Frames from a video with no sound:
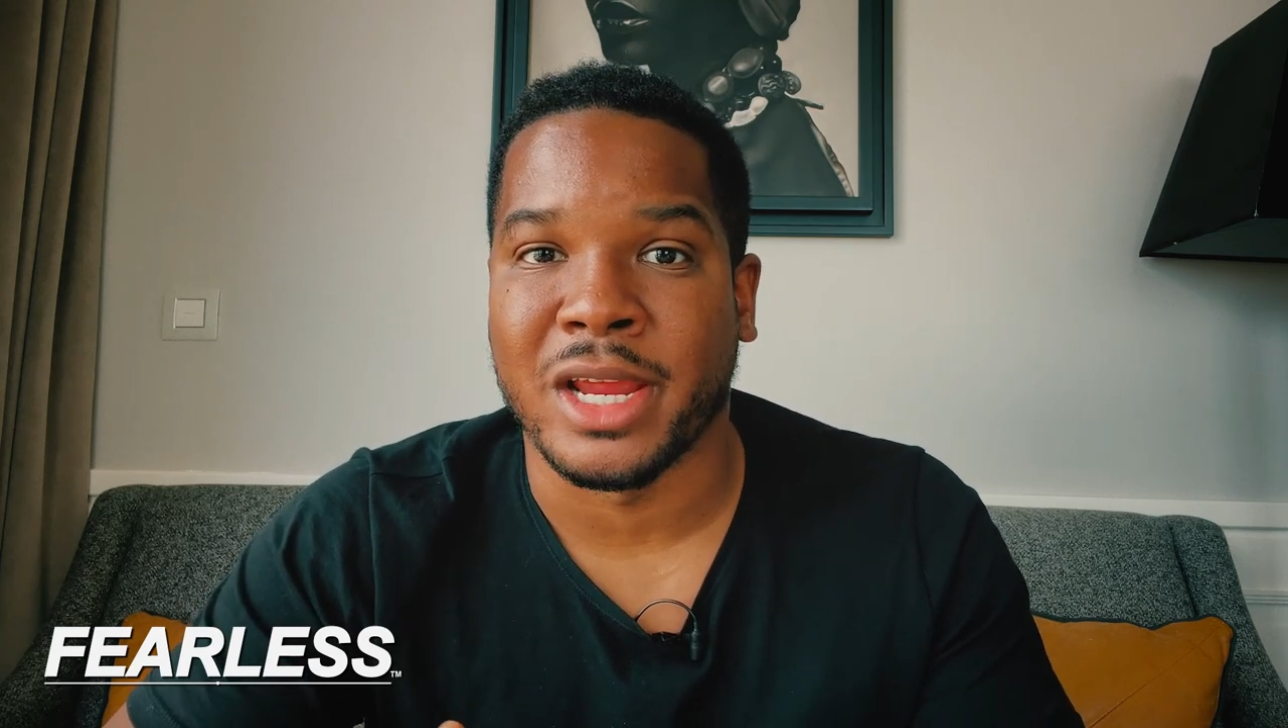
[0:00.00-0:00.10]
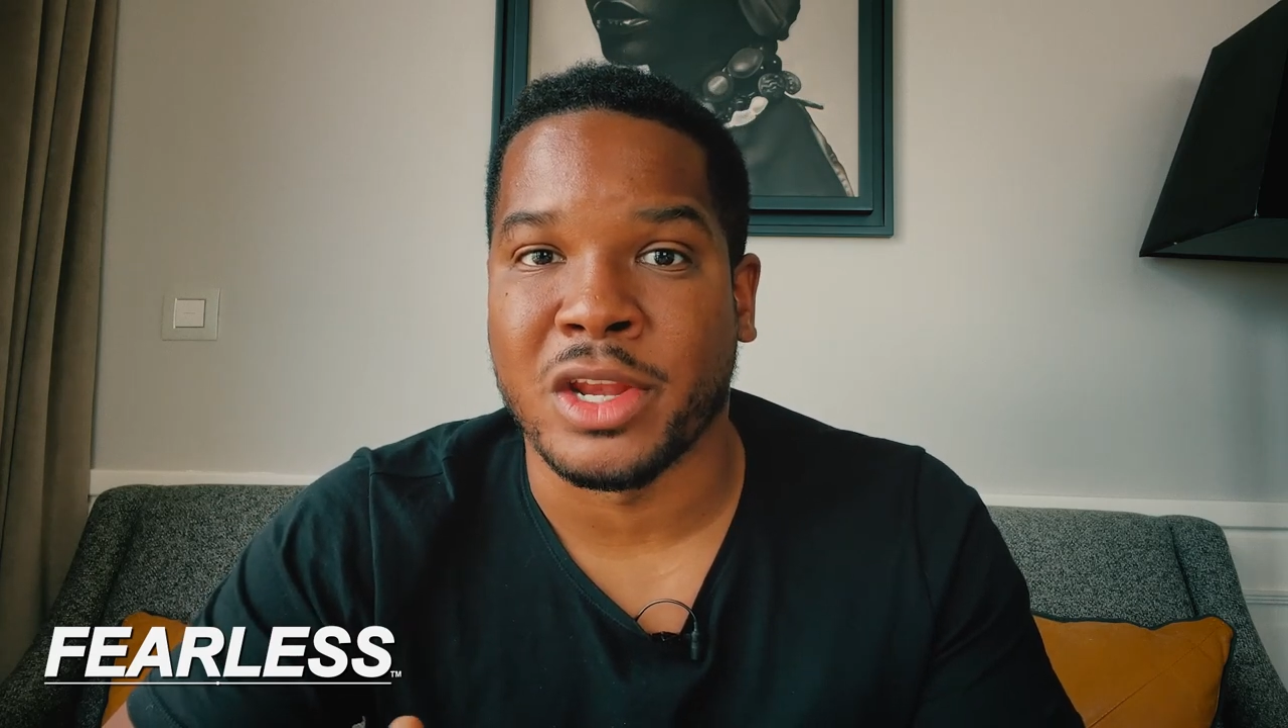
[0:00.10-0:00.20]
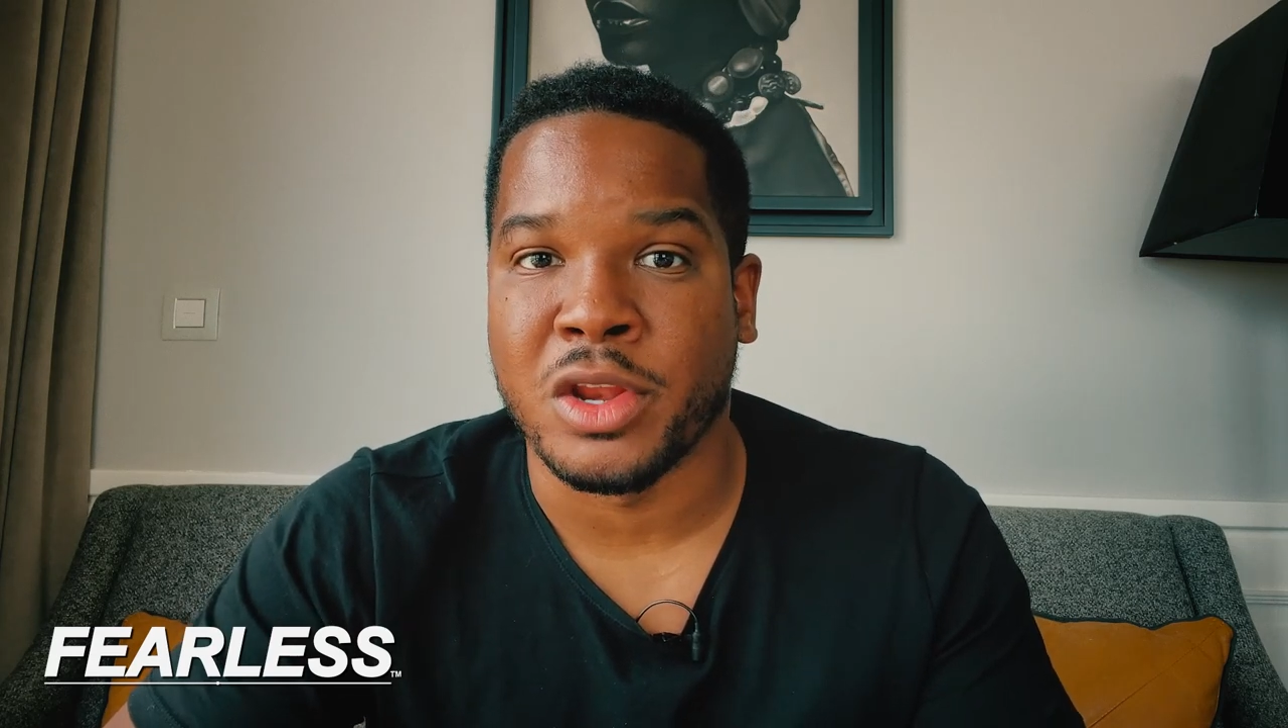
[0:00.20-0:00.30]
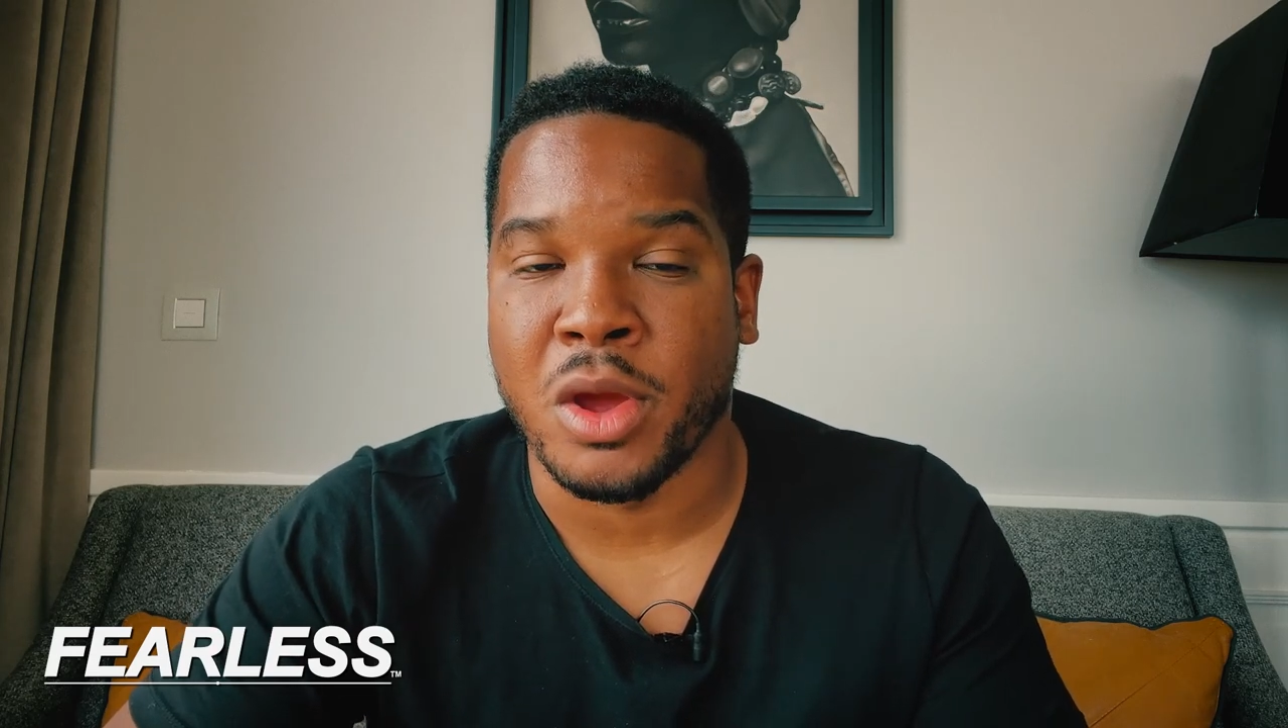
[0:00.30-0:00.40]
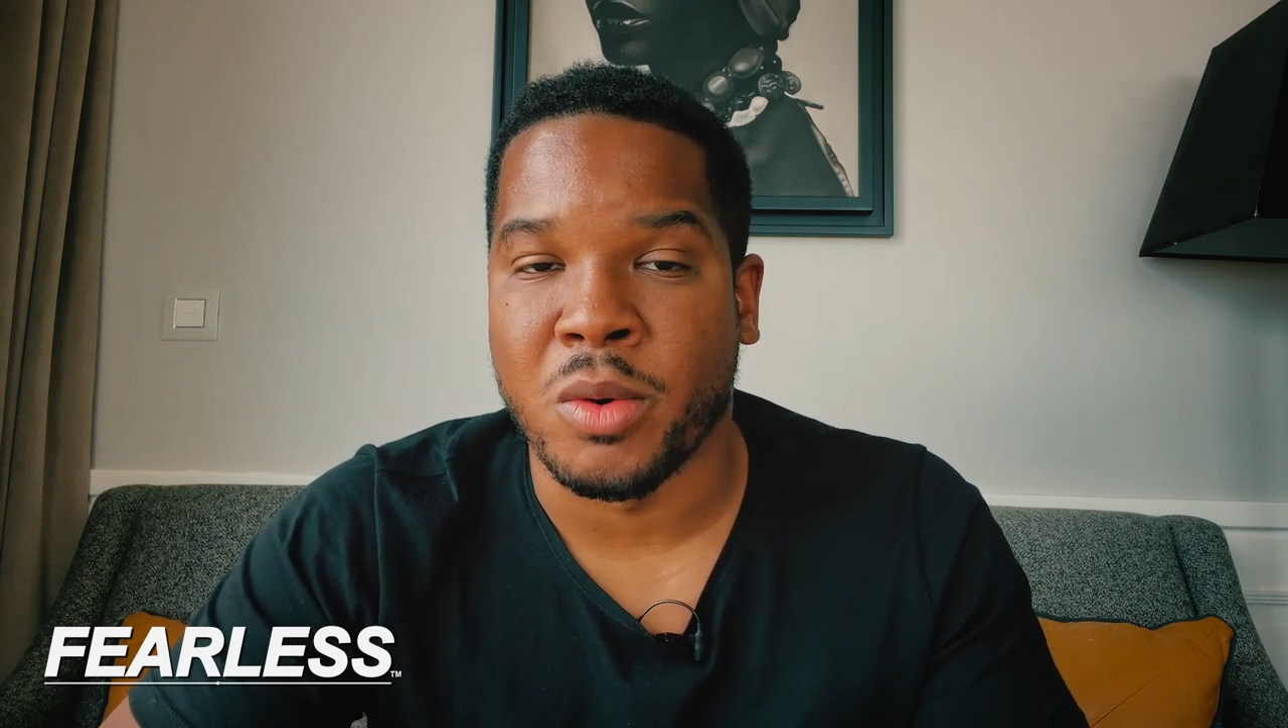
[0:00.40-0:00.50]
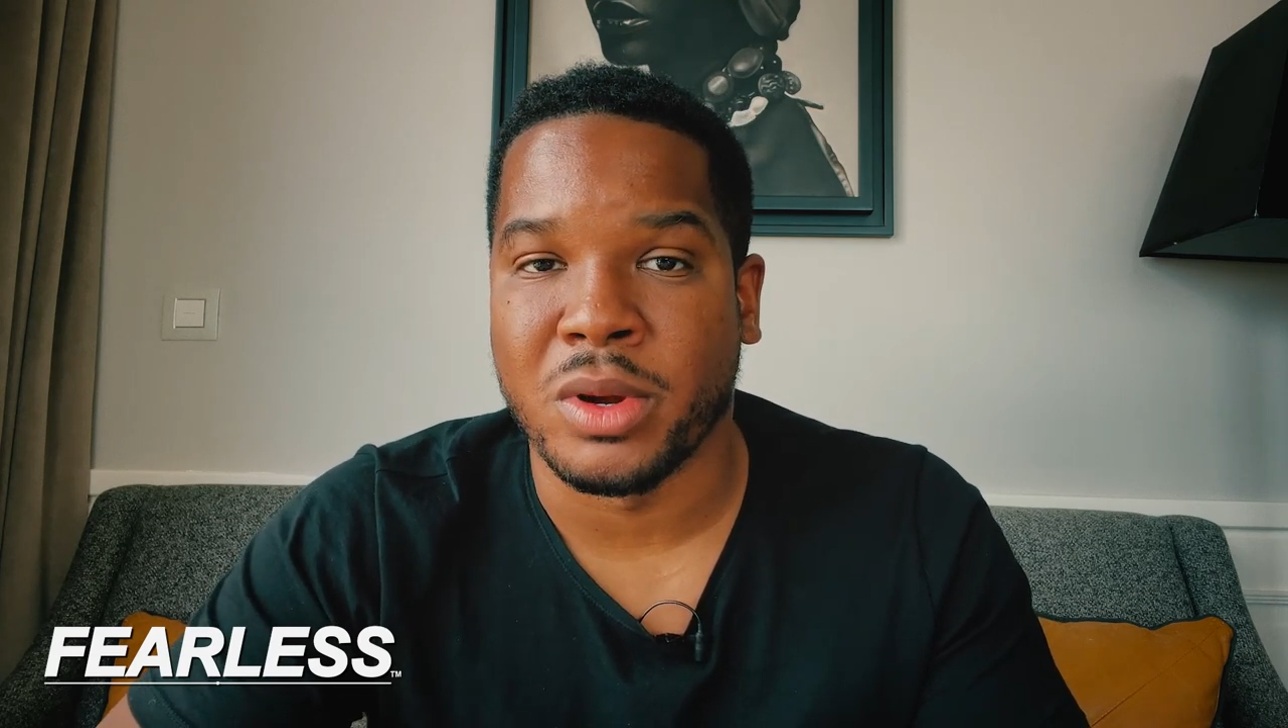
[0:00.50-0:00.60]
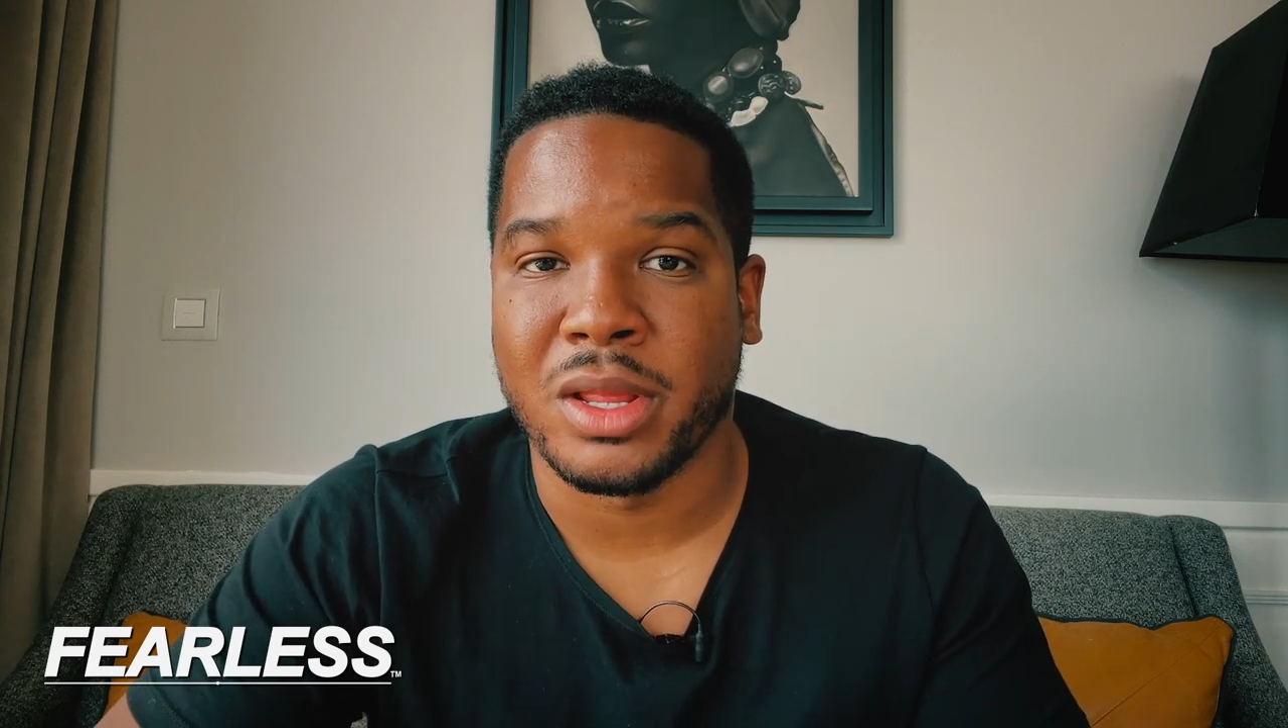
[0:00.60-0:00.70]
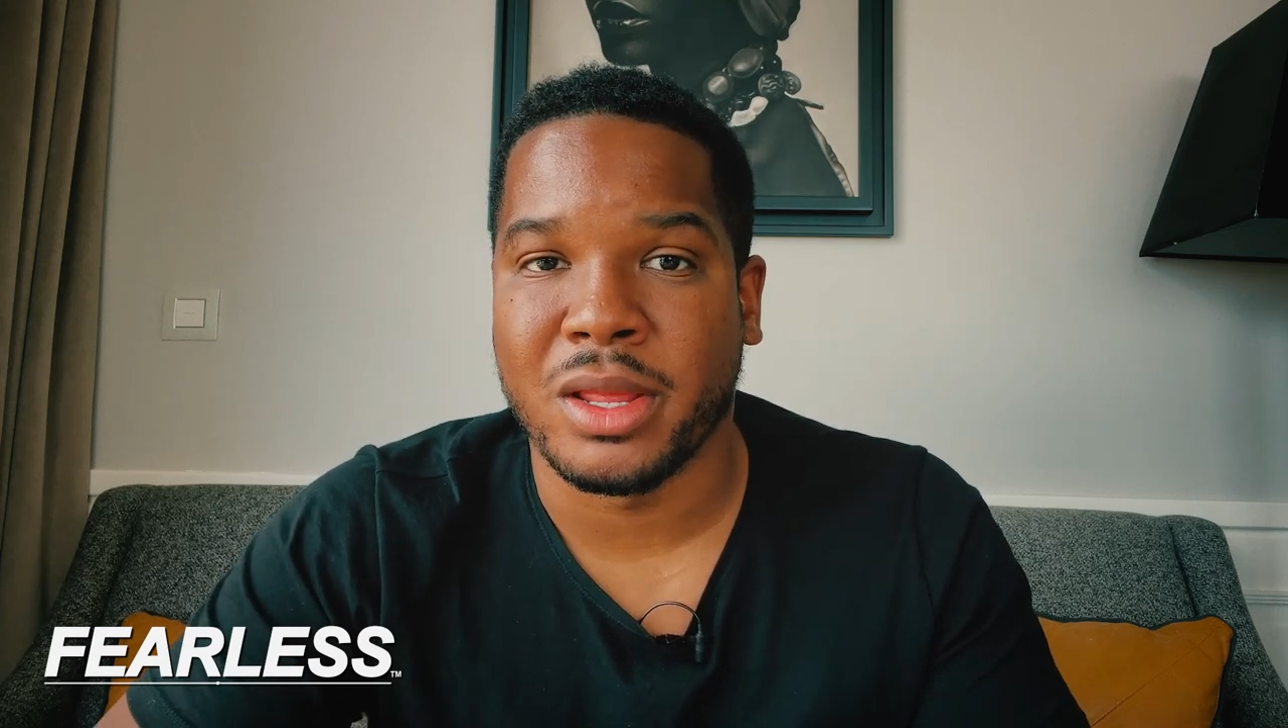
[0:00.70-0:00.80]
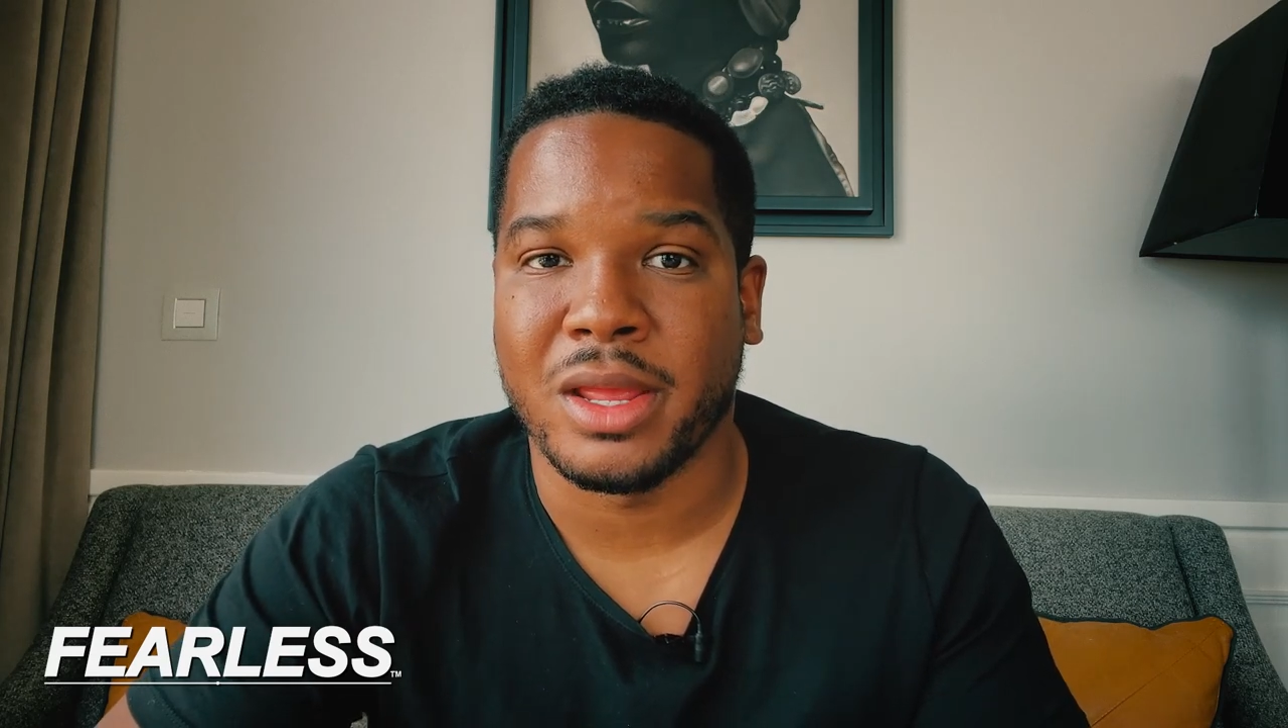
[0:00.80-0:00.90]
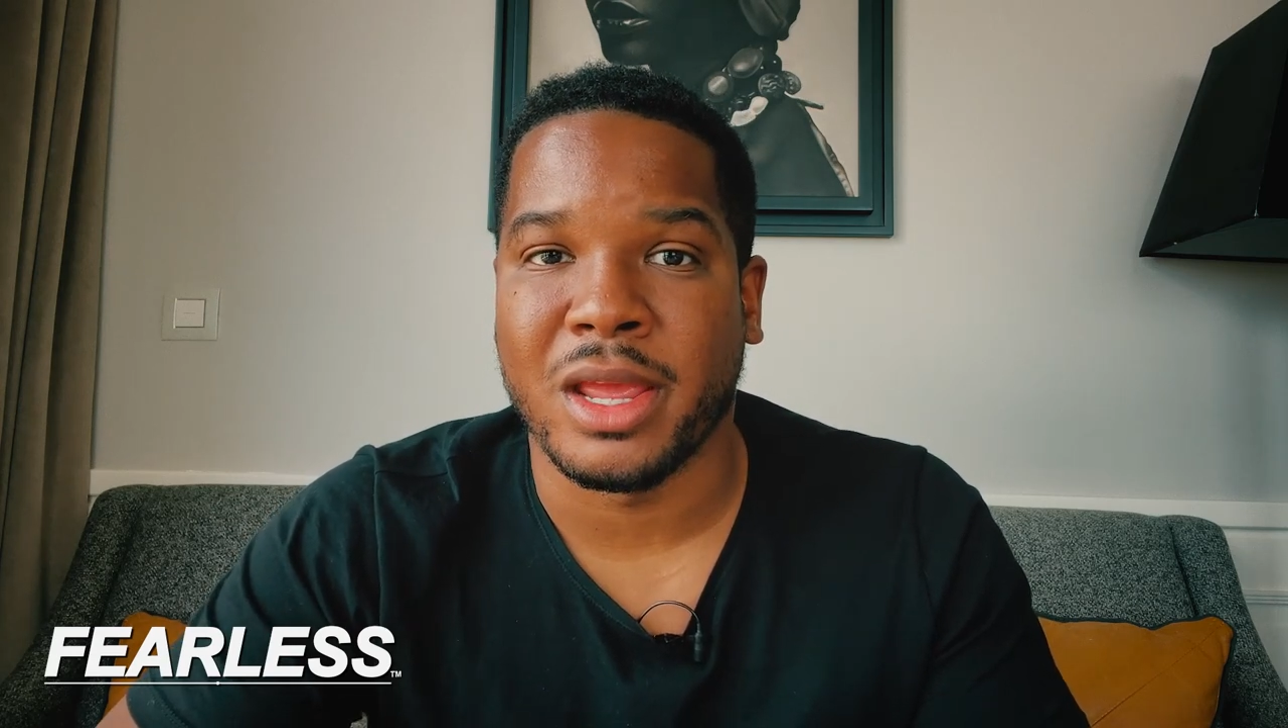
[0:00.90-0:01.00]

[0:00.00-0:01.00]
take note